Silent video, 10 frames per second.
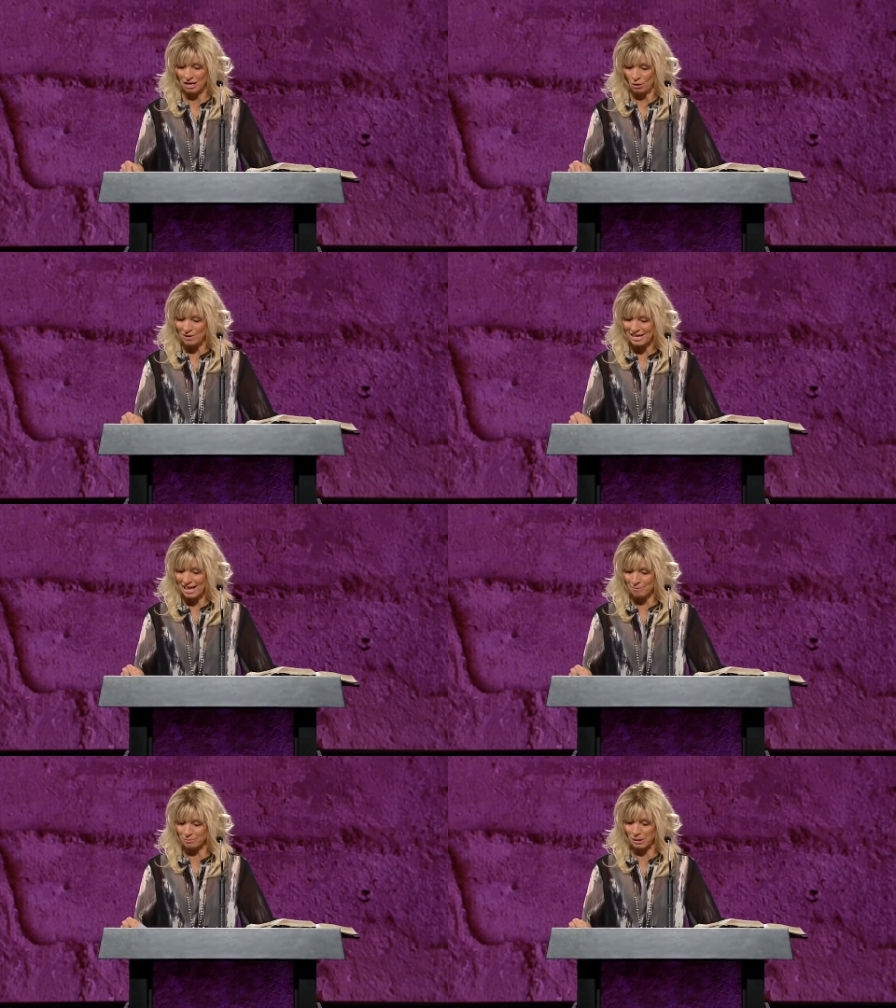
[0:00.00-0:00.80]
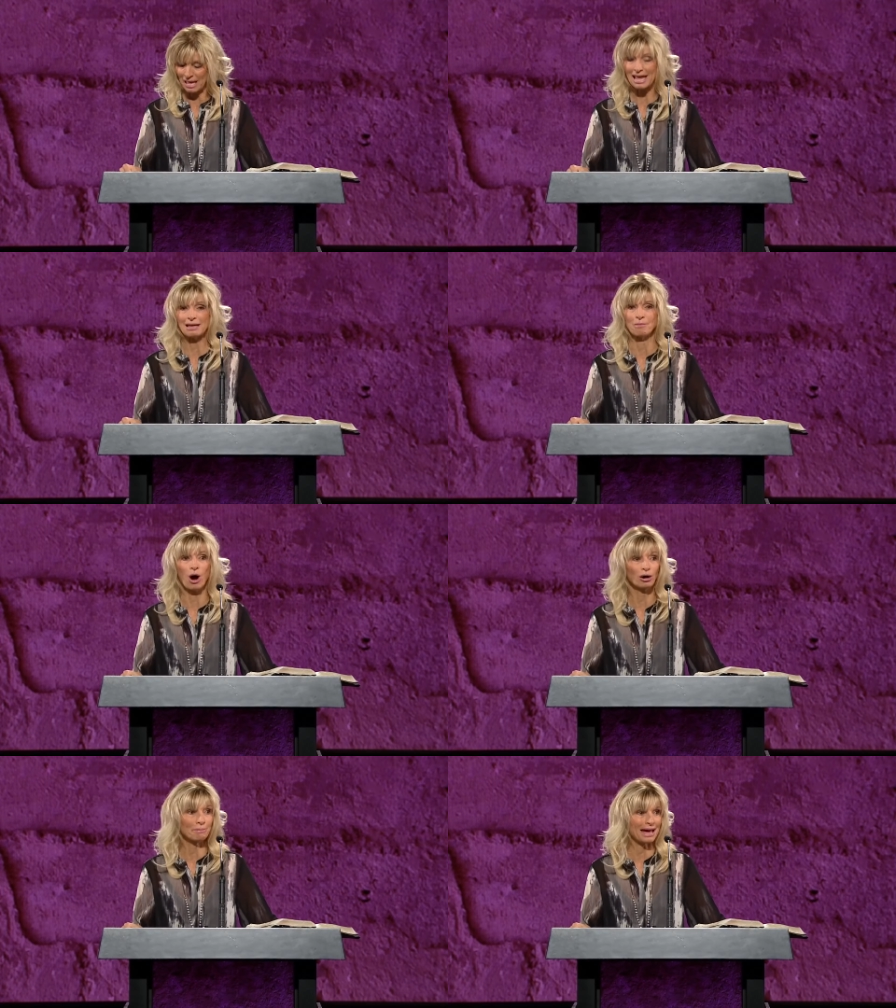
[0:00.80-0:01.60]
We can't blame
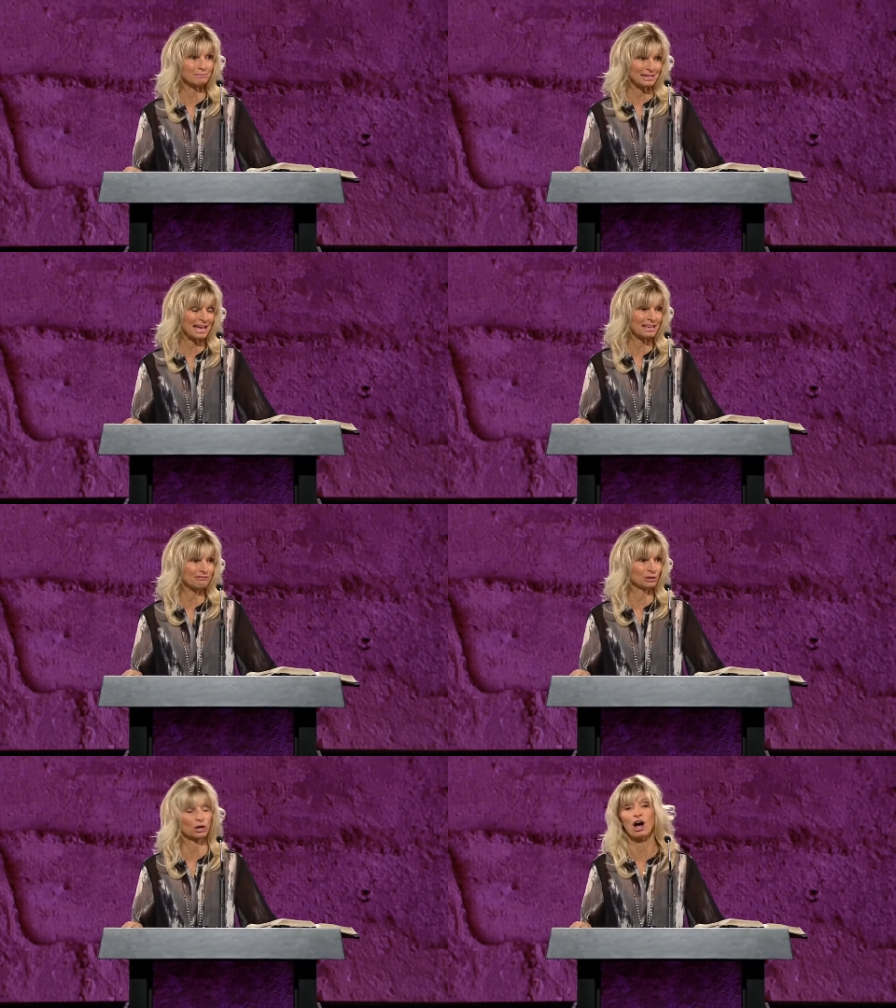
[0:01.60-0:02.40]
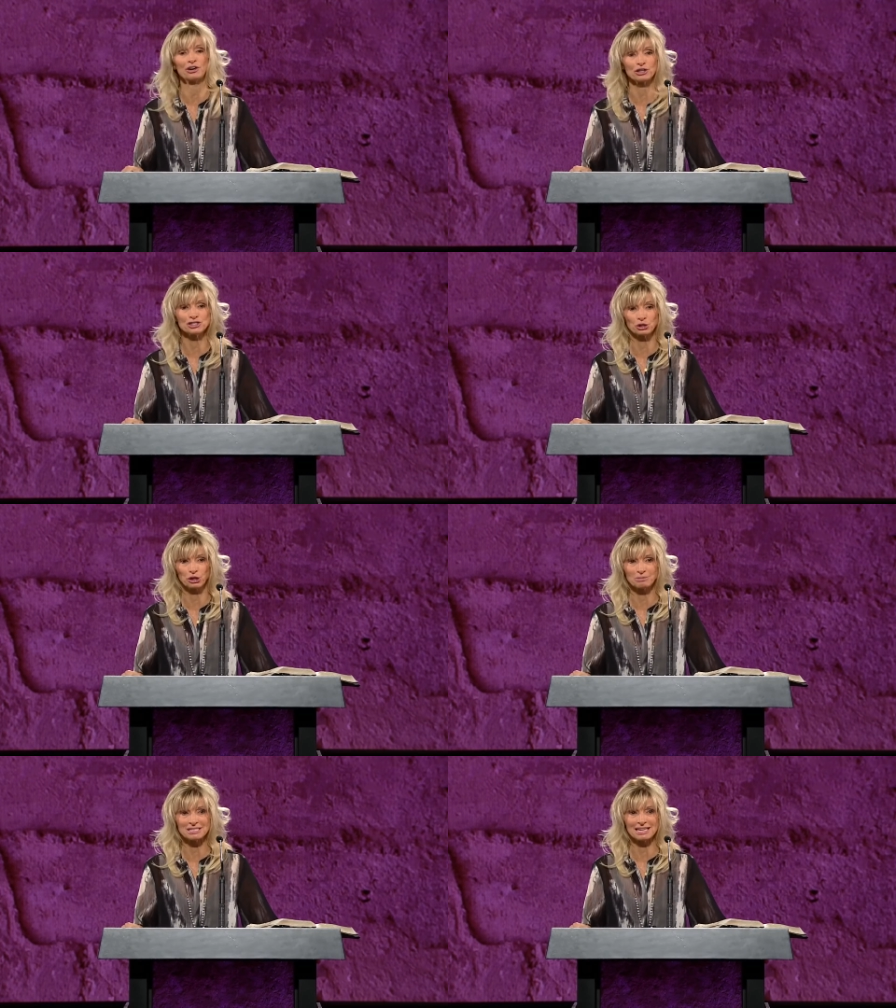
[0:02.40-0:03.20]
our bad behavior on our
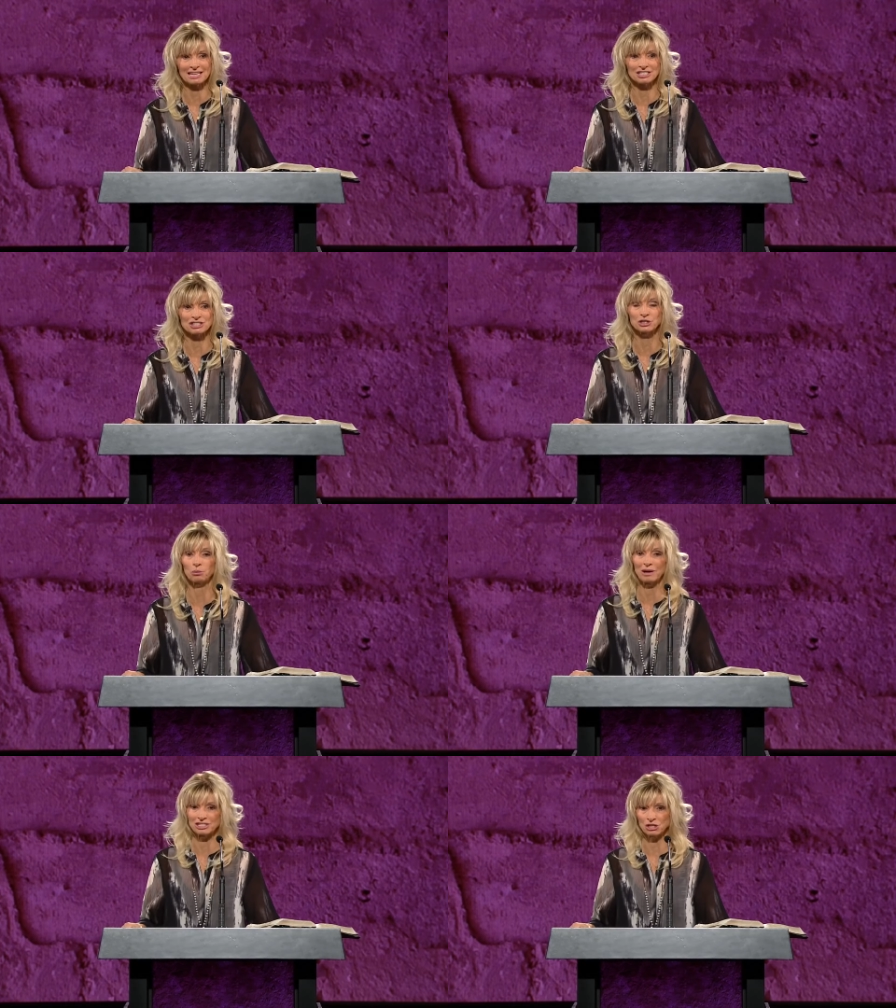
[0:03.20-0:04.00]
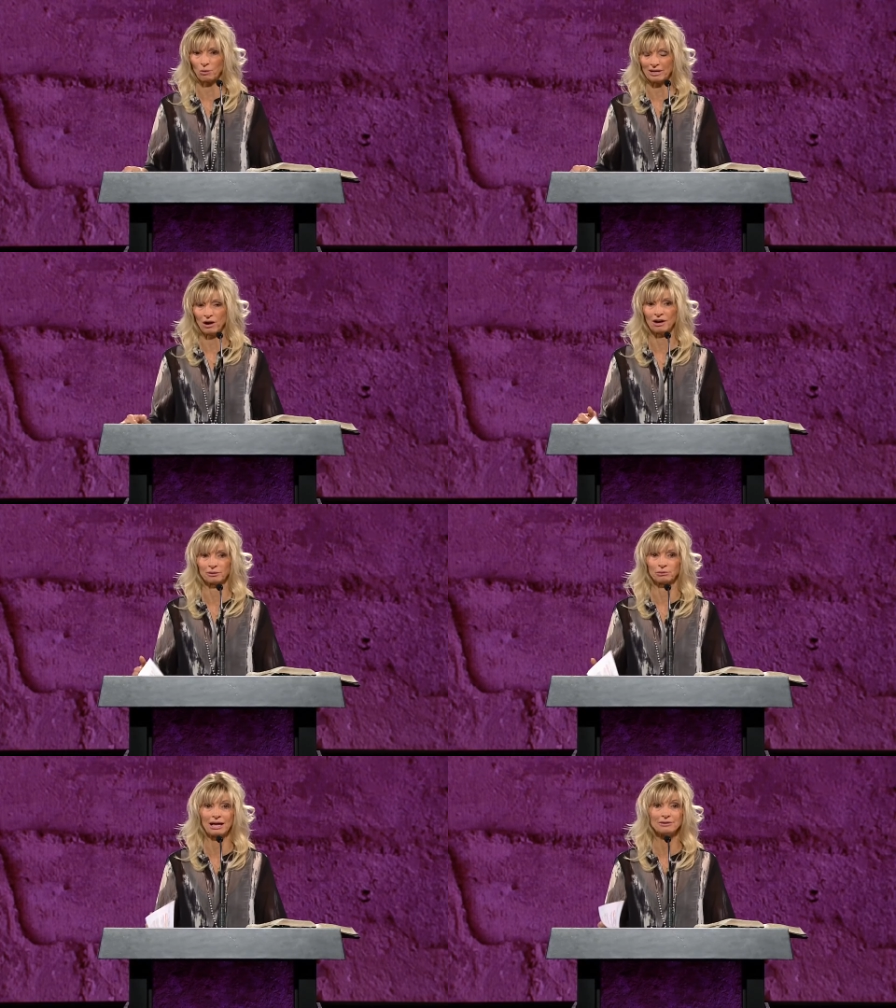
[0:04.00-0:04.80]
circumstances or what's going on
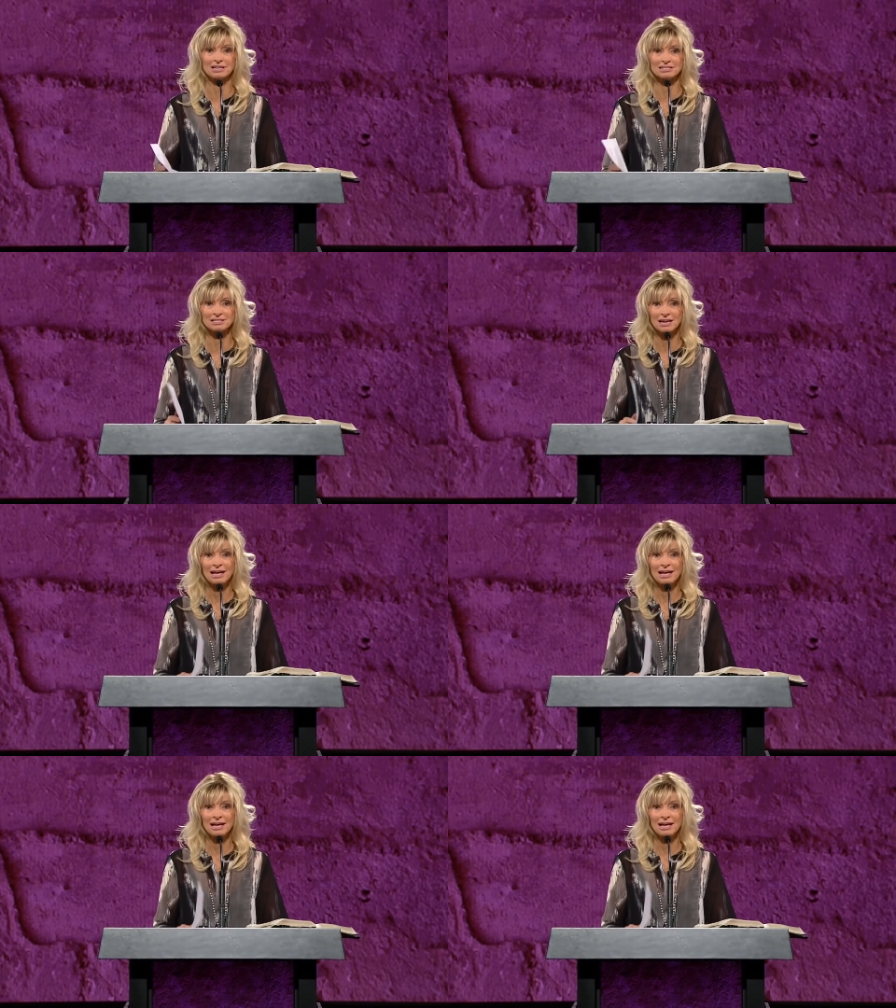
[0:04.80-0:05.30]
around us.